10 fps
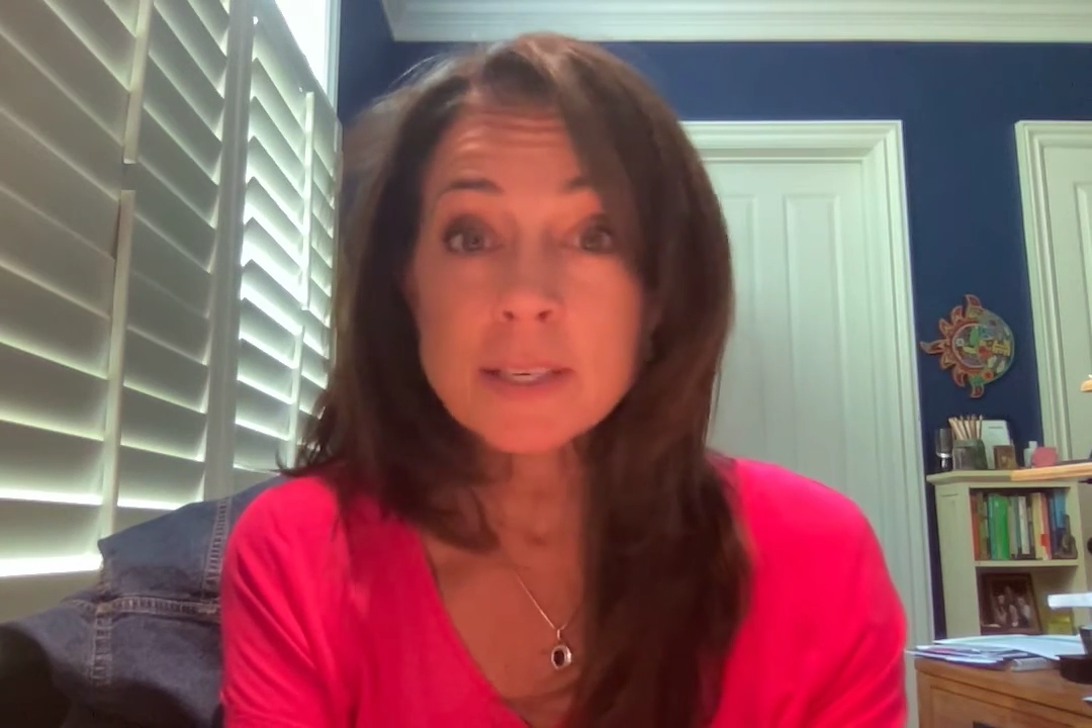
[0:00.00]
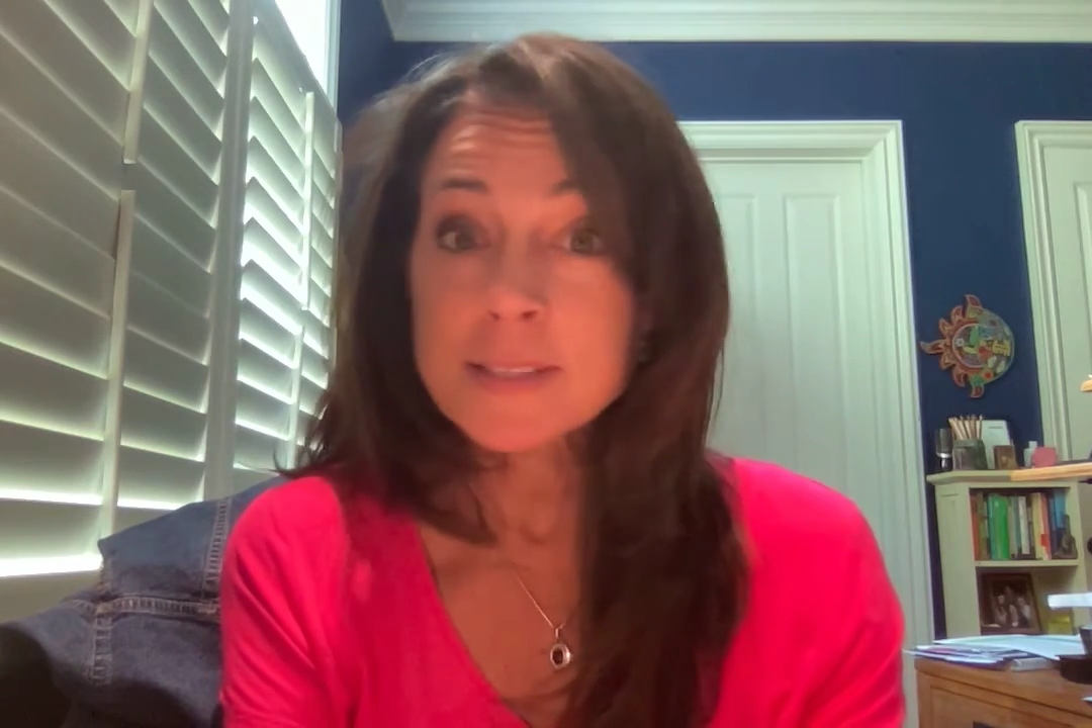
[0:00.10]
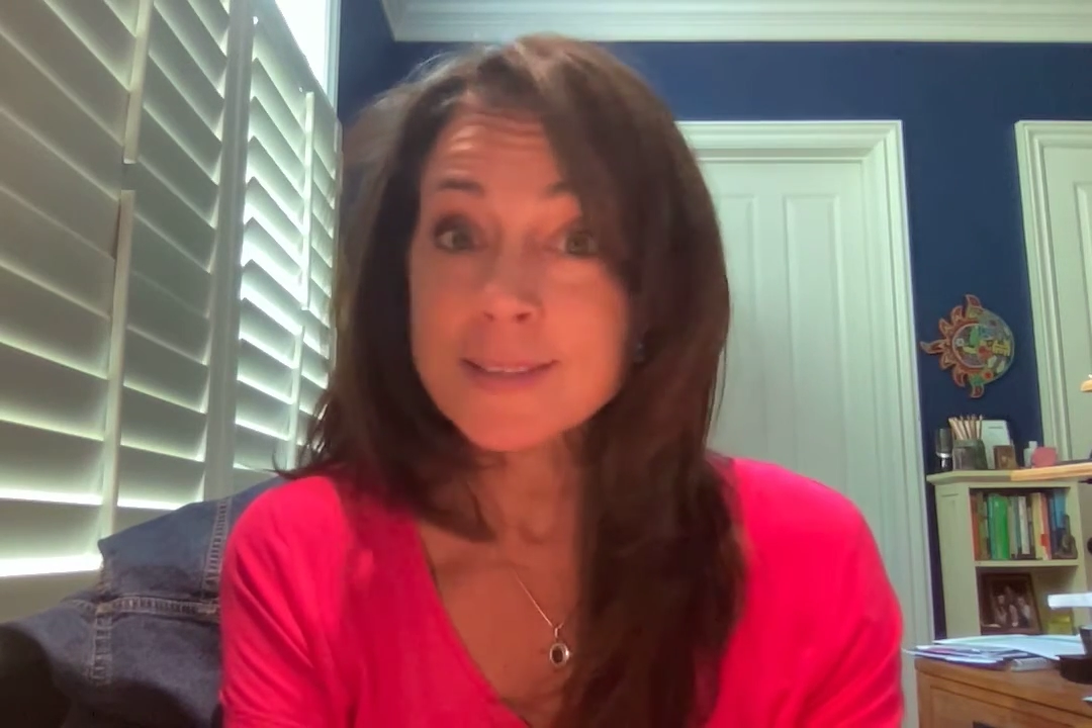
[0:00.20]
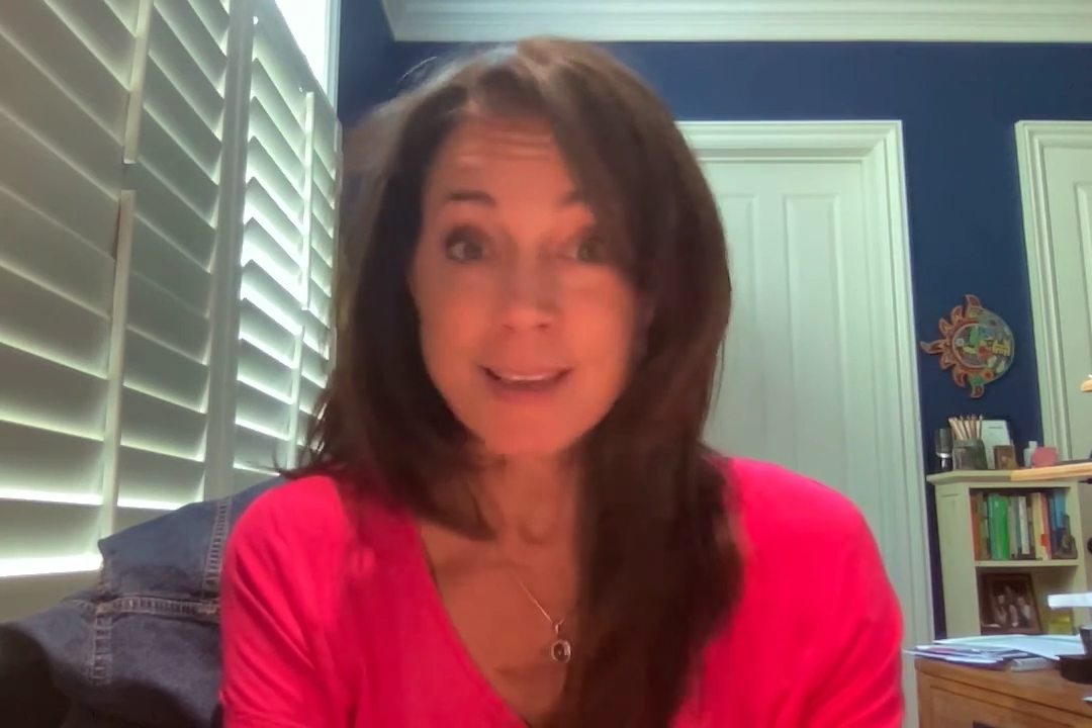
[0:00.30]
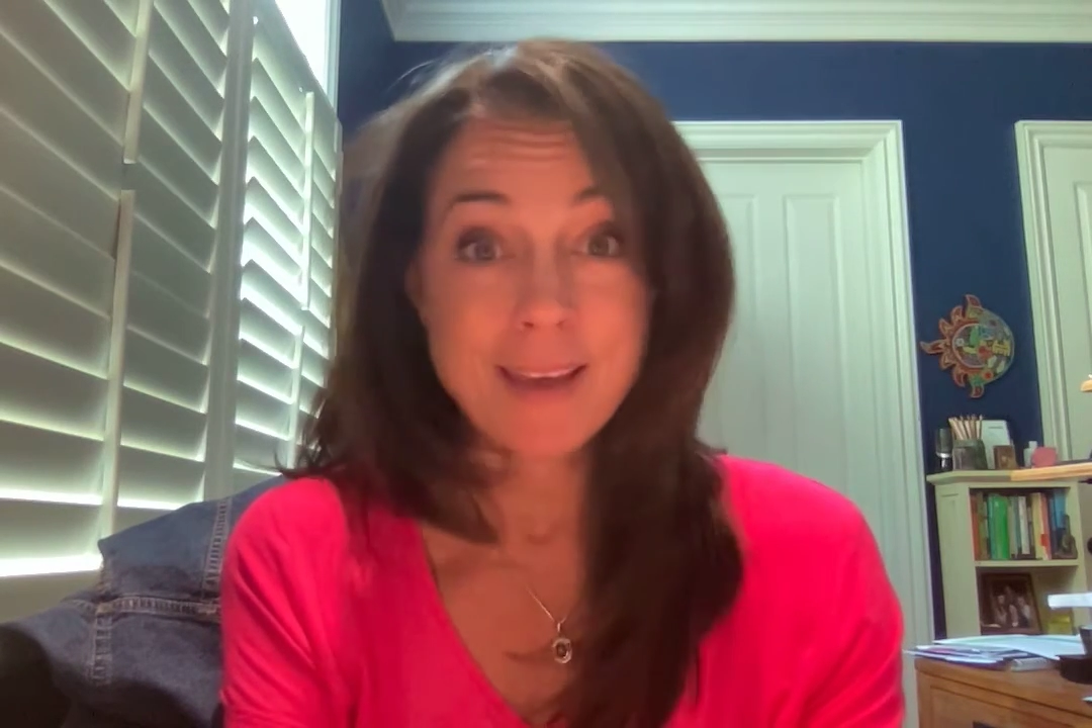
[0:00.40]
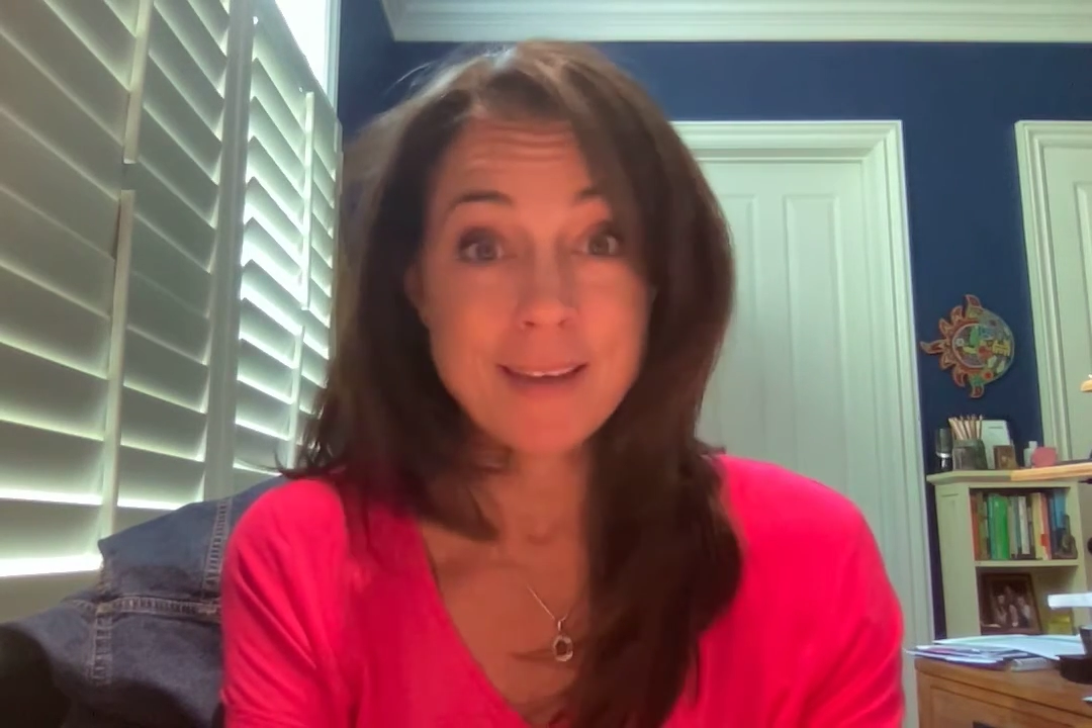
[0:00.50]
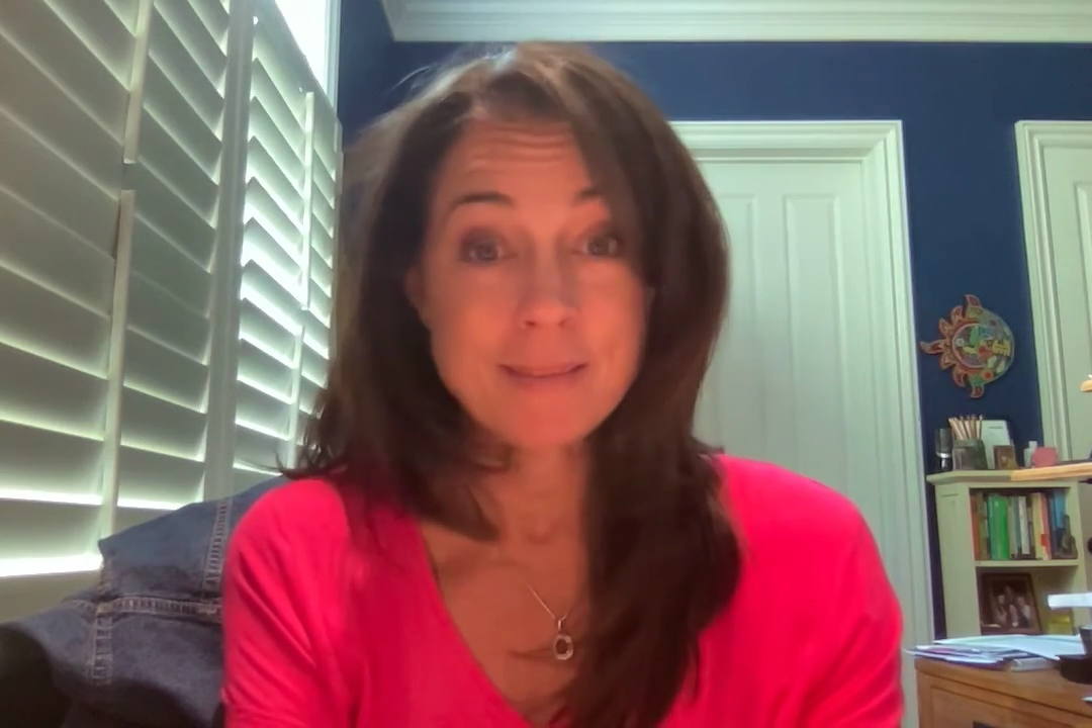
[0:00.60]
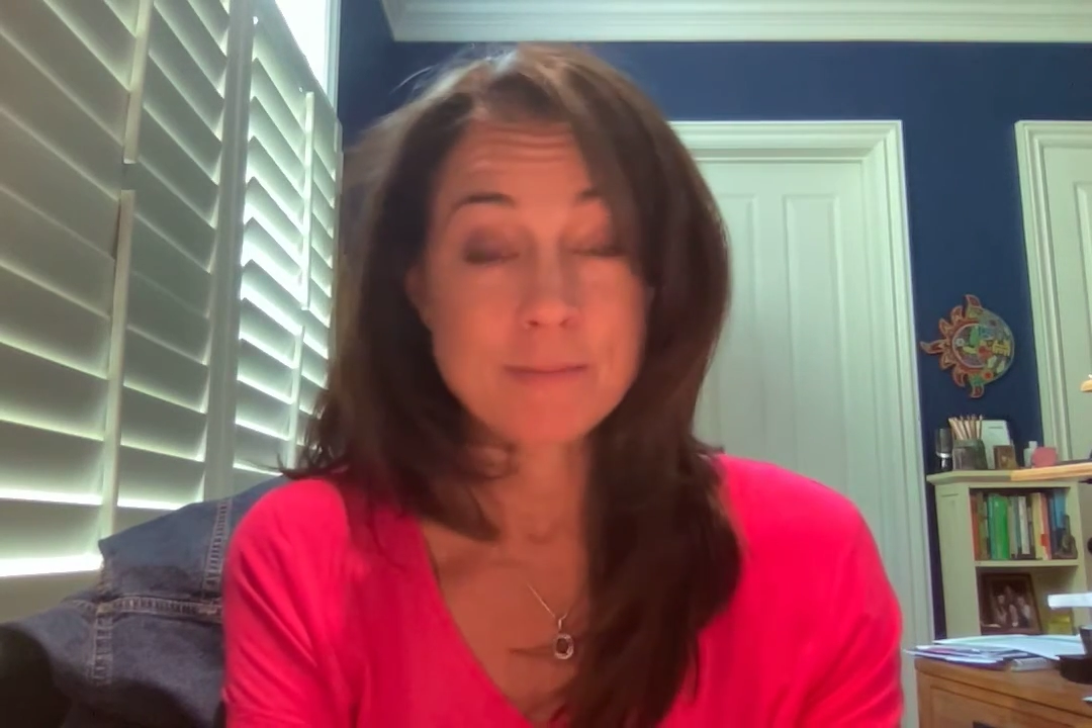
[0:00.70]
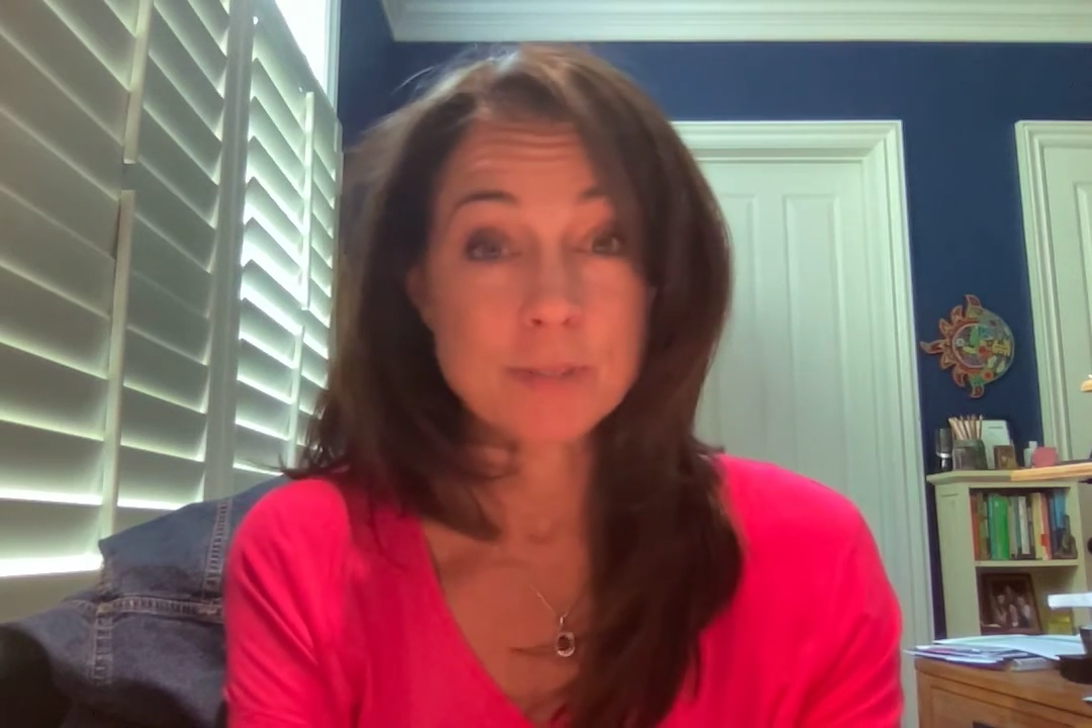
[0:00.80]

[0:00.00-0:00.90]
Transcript: insane.